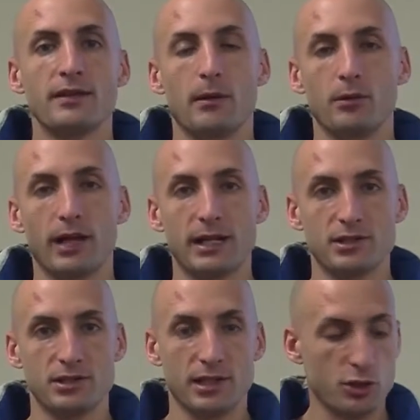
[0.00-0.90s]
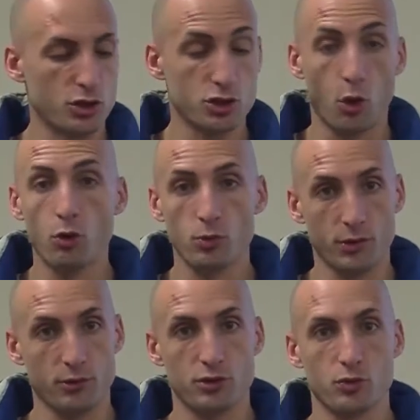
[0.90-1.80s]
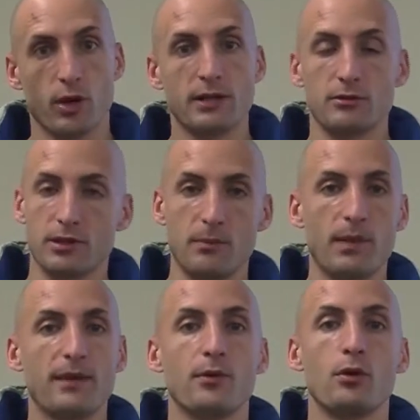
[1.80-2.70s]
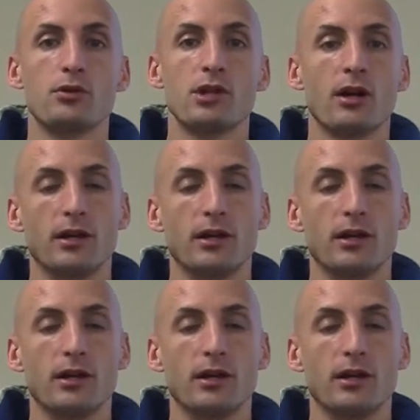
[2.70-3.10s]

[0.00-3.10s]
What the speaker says: that will not just get soaked with your sweat. They make those.